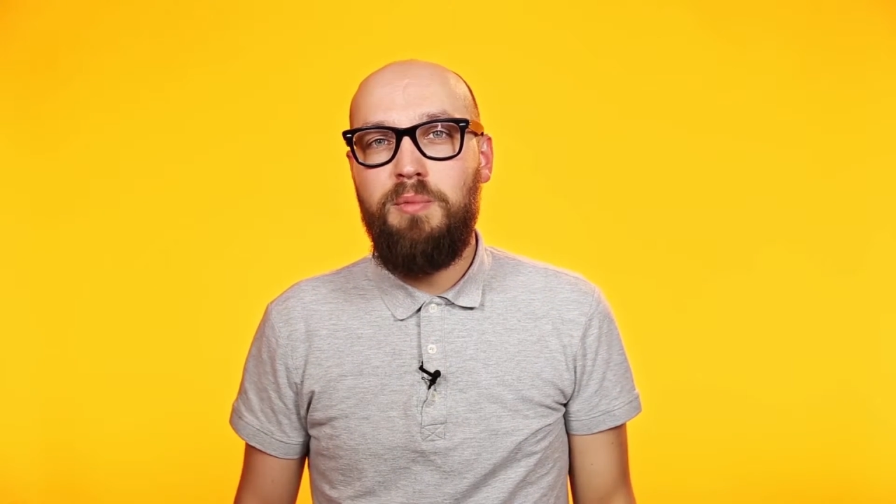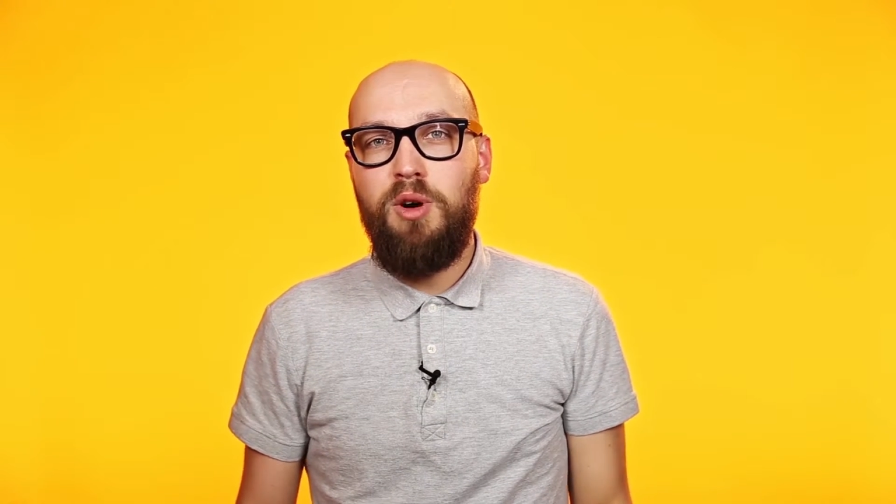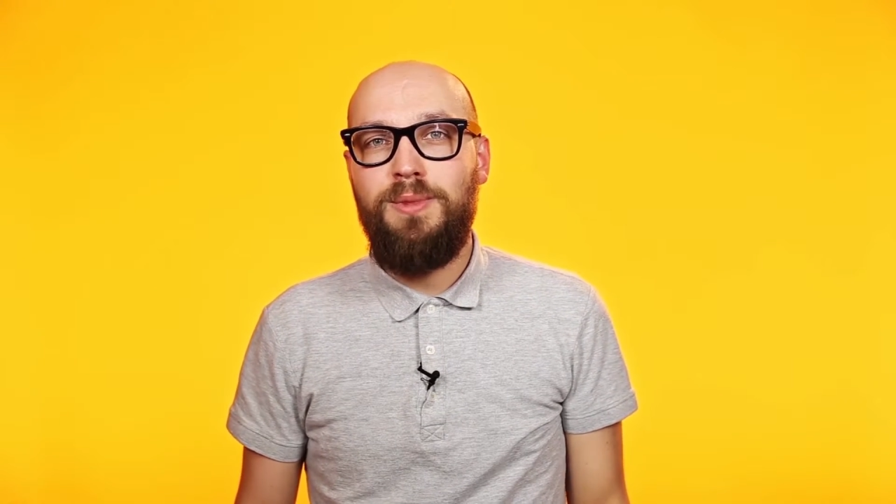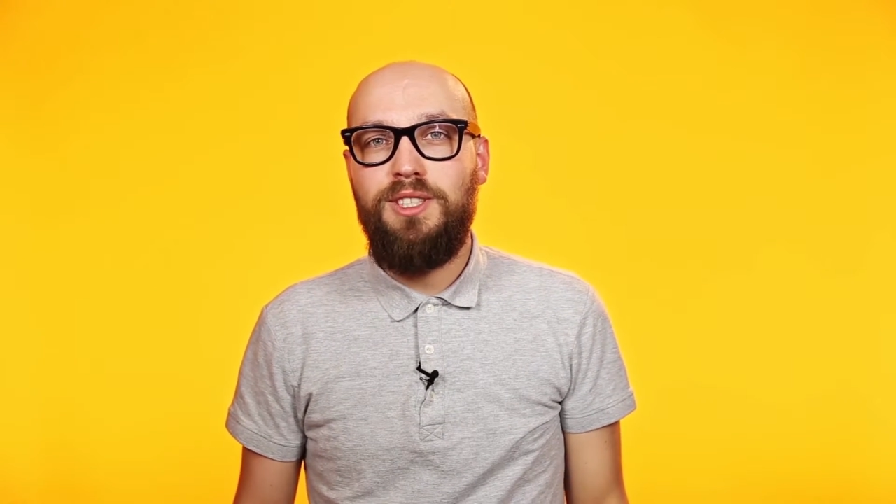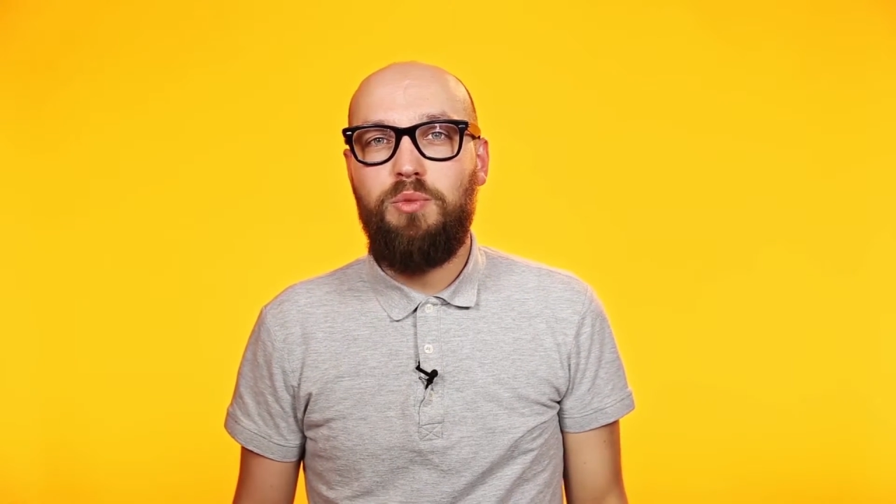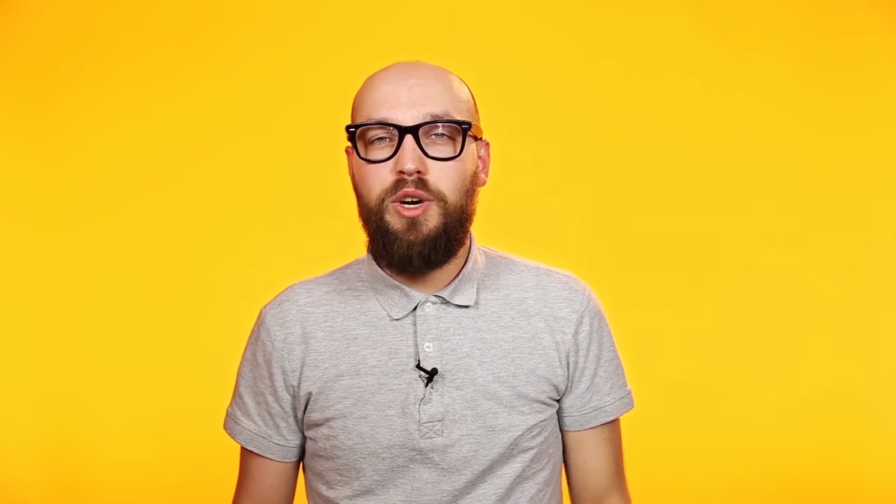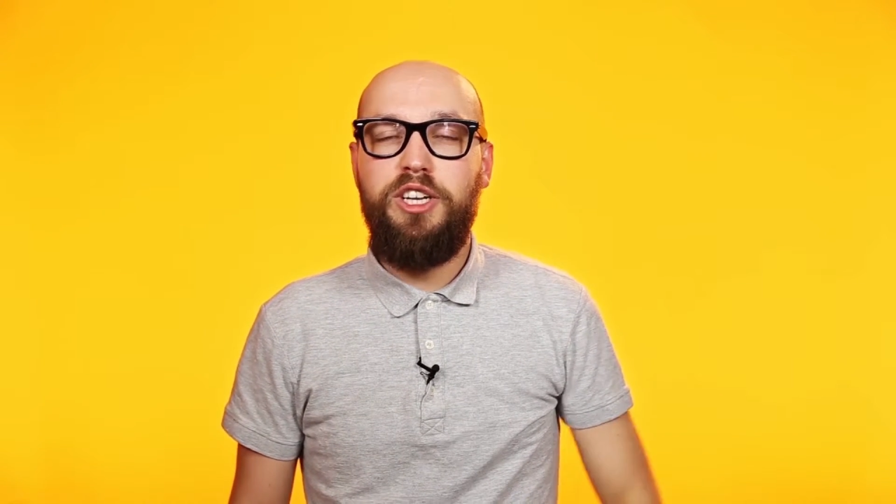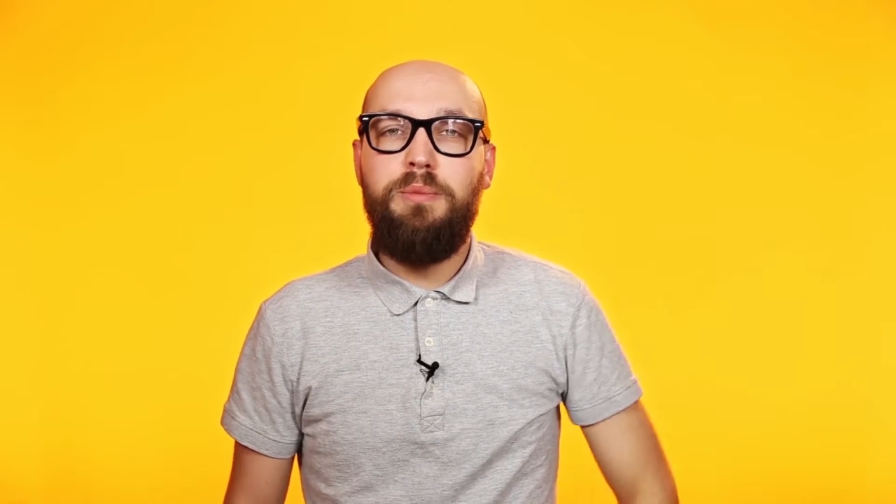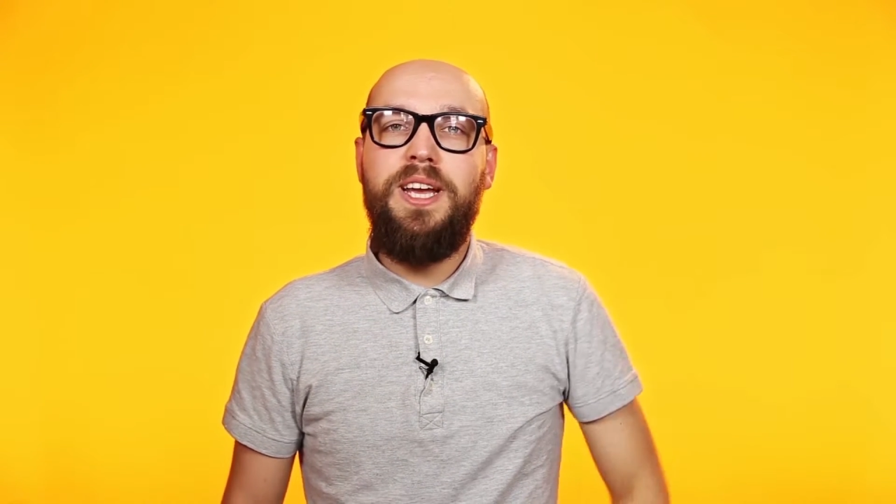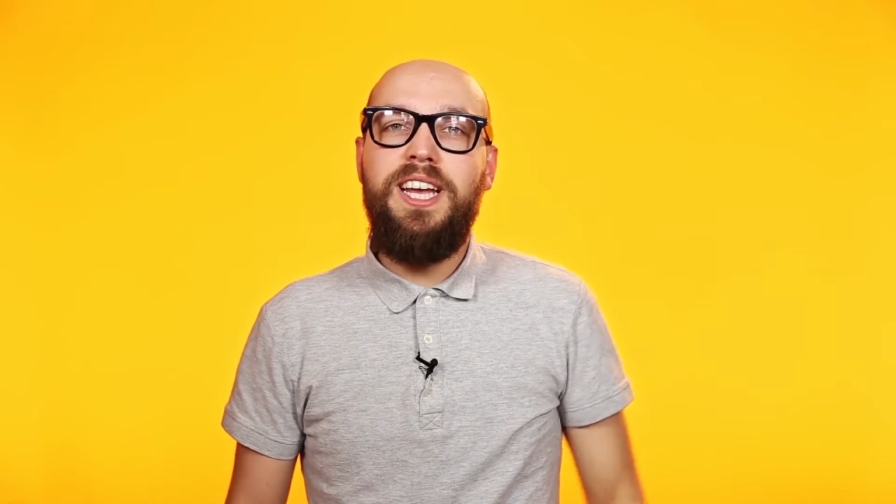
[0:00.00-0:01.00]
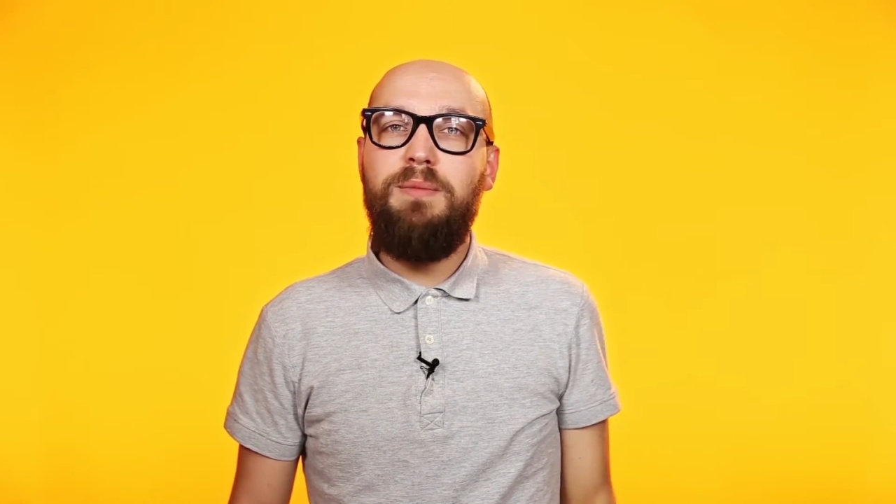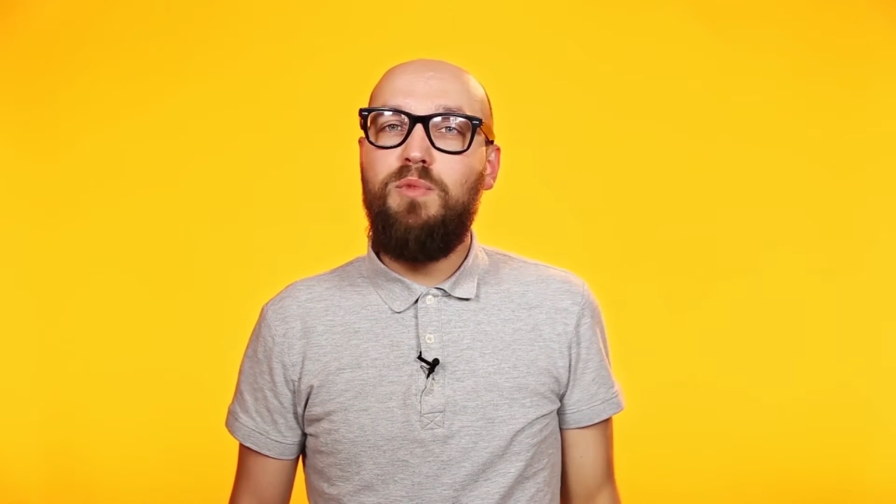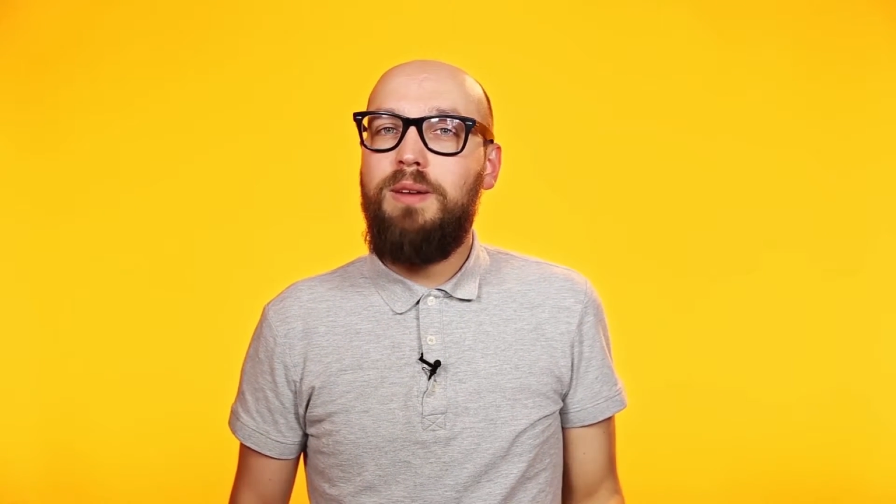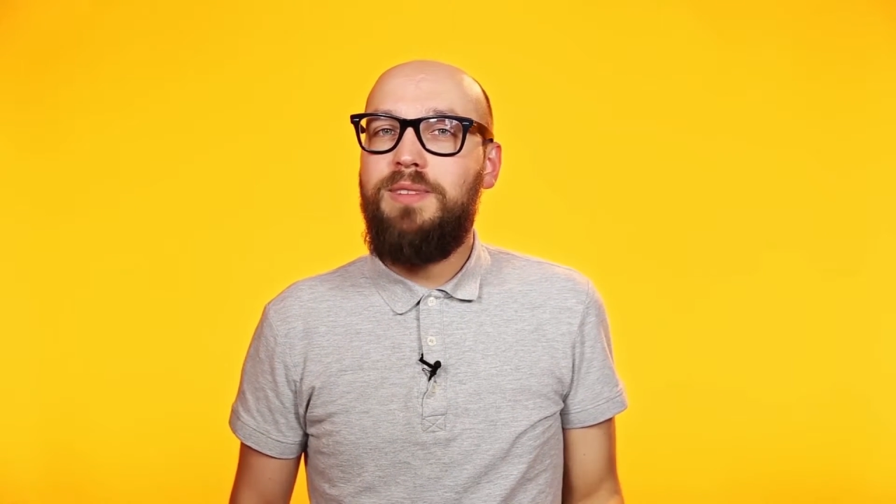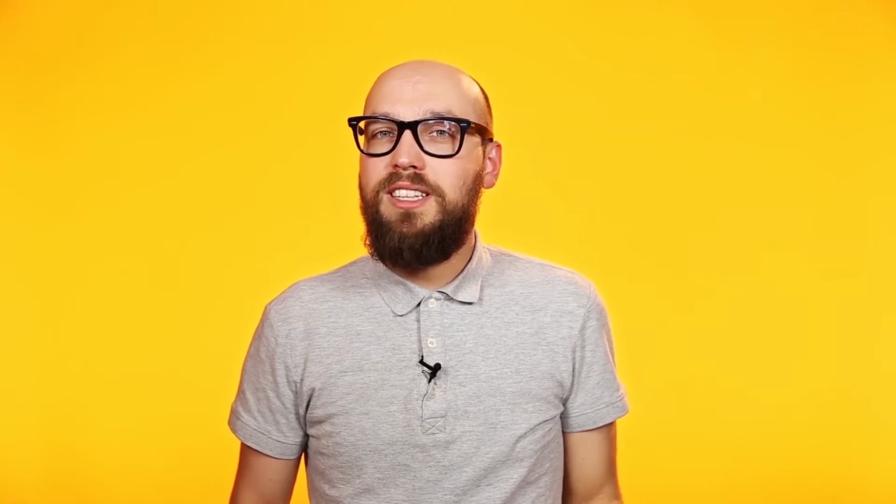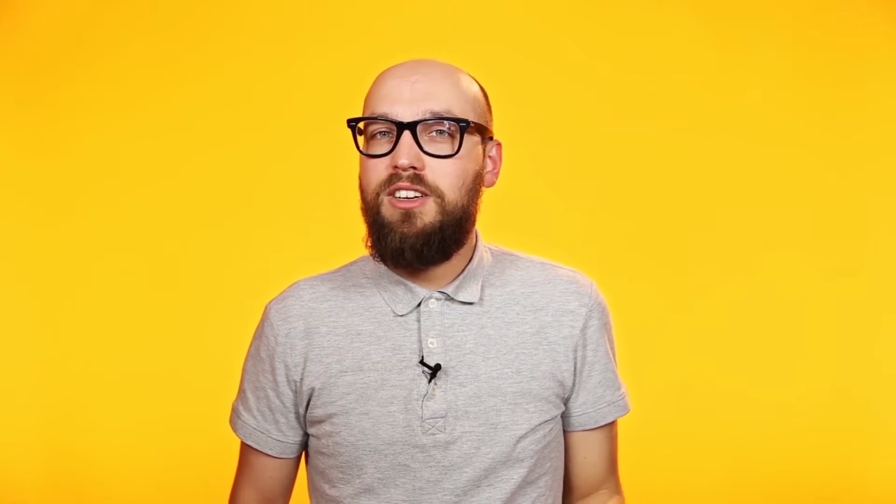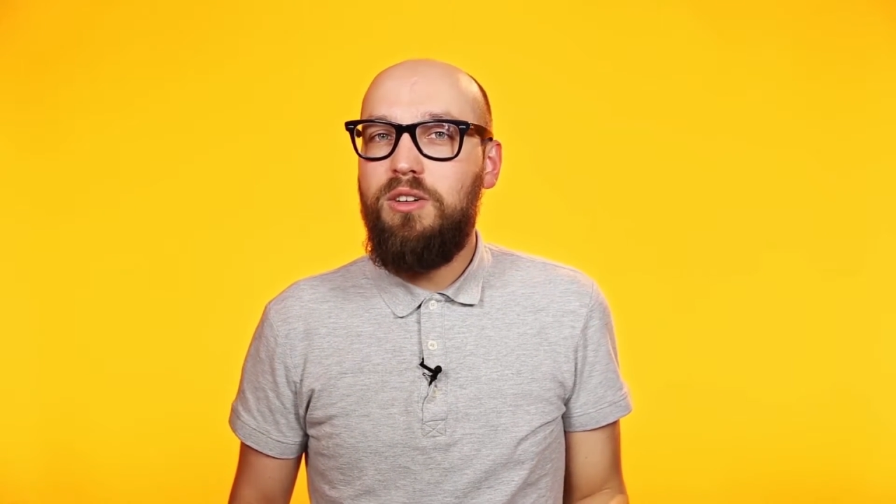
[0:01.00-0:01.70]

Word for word: moment where you make him wipe that